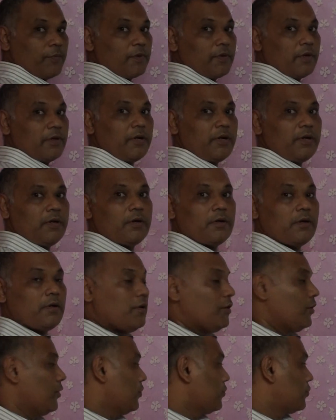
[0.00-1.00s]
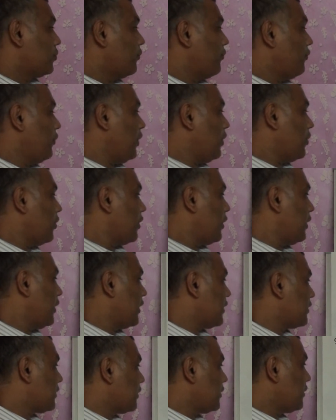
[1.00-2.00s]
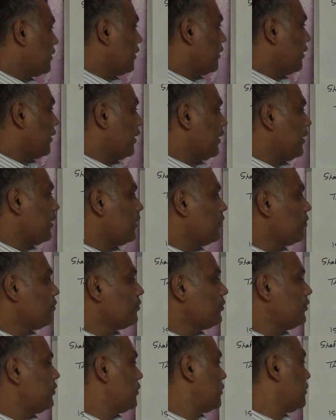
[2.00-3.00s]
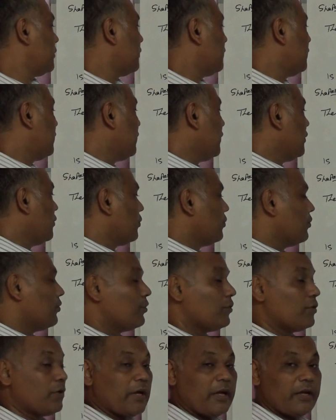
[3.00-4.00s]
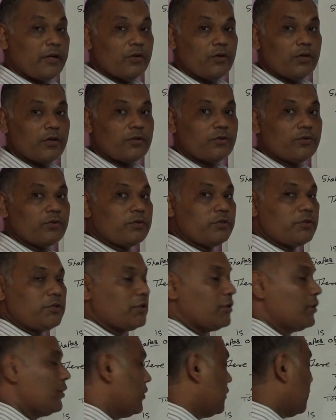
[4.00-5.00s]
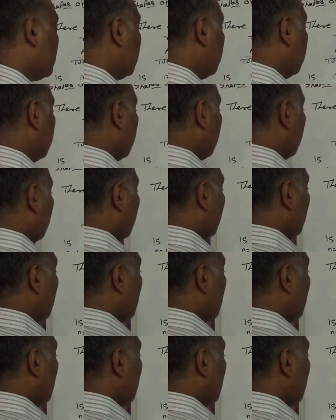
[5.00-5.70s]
right? So we got it as in radial nodes 0, angular nodes 0,